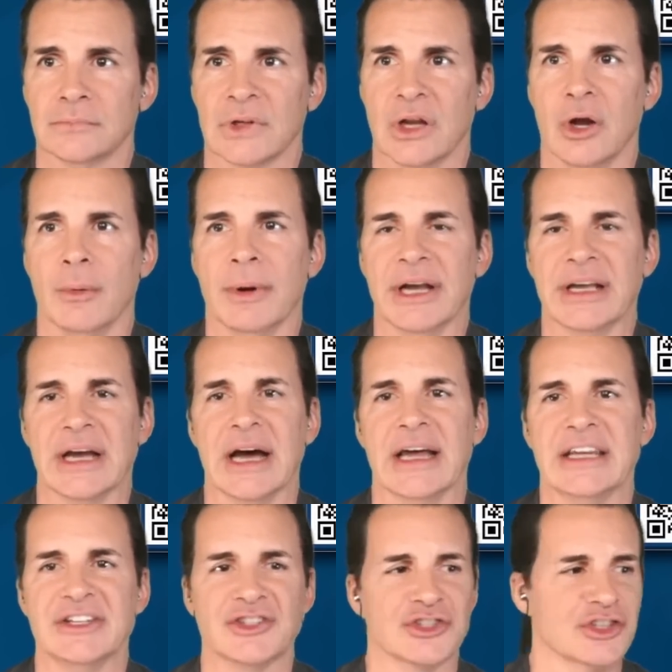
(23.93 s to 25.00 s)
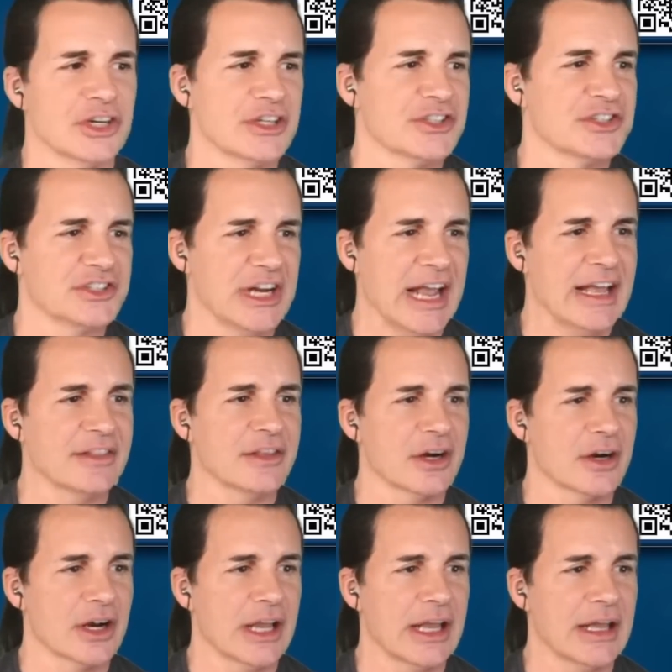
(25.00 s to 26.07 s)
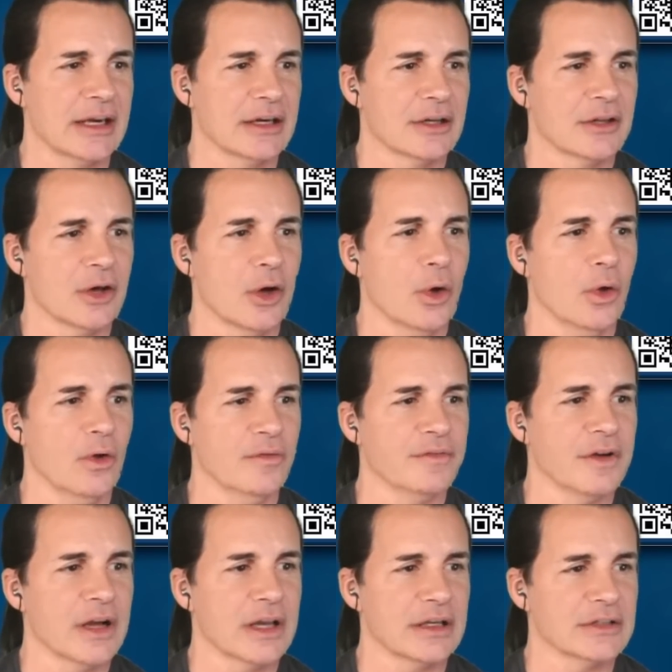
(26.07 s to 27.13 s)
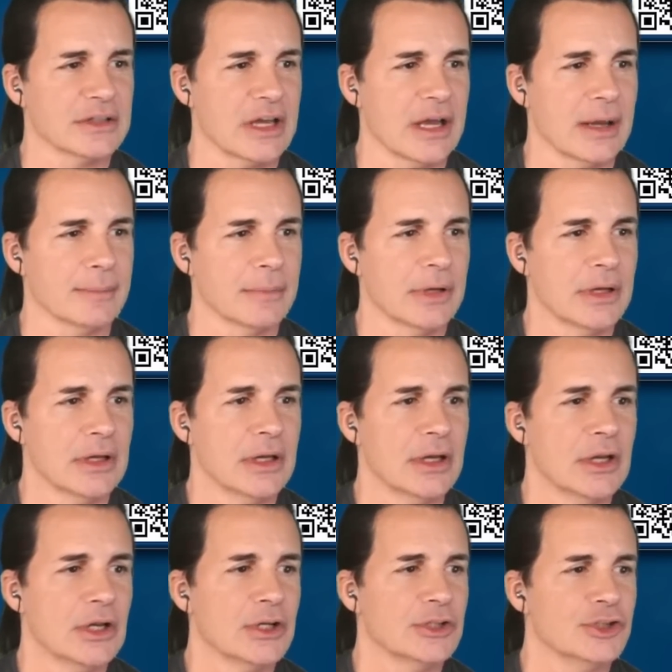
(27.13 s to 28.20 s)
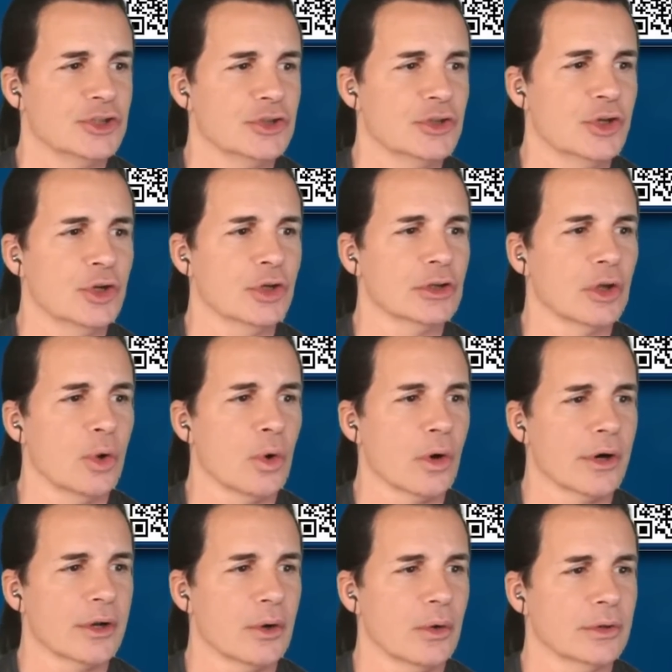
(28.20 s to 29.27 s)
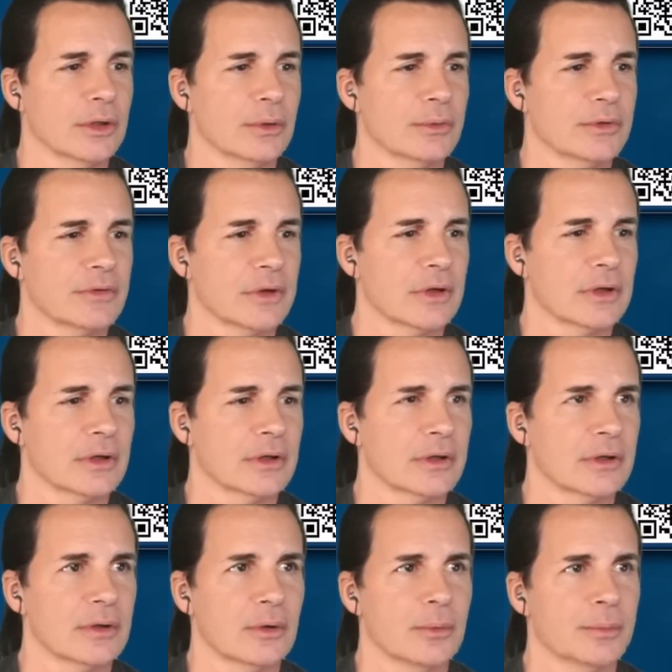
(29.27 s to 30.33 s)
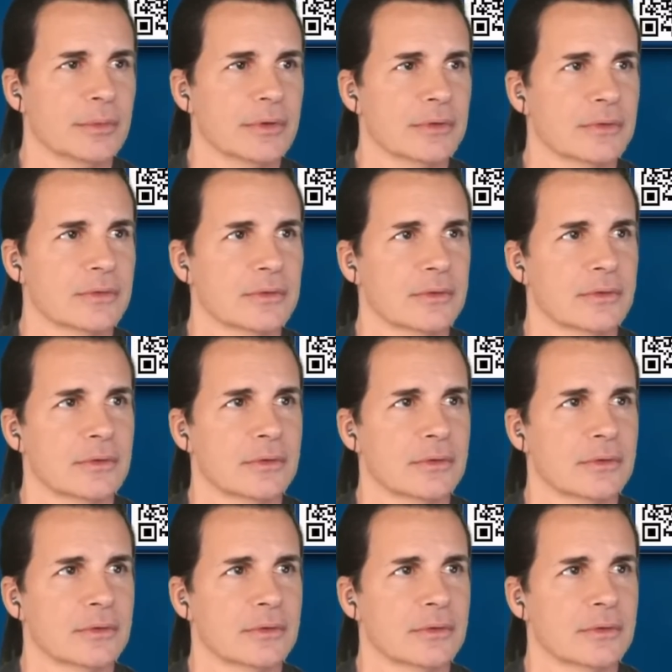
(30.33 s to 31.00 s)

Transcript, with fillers: Oh, my God. He's just going to stand there again the whole fucking time good lord hold on one second i gotta open this